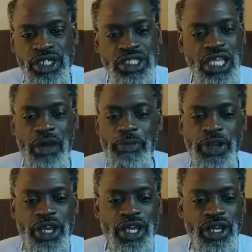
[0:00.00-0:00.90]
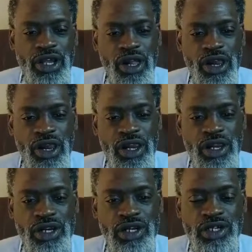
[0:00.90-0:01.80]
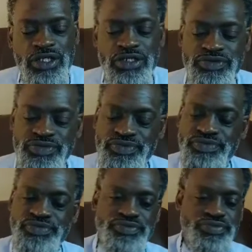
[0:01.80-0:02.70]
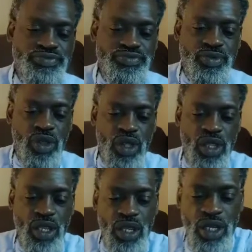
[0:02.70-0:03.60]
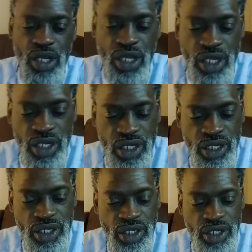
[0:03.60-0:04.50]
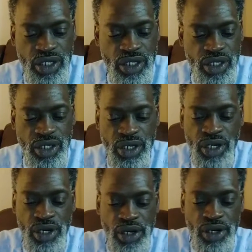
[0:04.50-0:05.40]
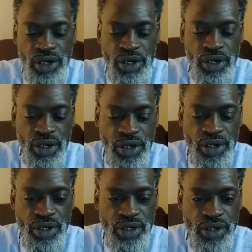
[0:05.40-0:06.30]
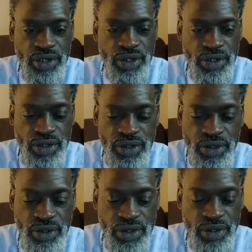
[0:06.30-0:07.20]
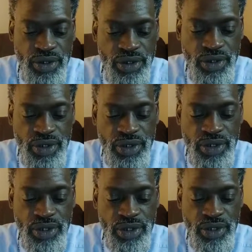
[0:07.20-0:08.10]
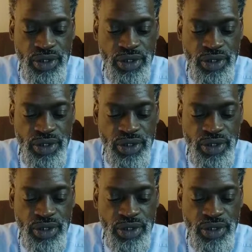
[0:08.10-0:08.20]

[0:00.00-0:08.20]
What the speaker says: I'm not playing. Because if a white person attends HBCUs, they open up the floodgates on support for that.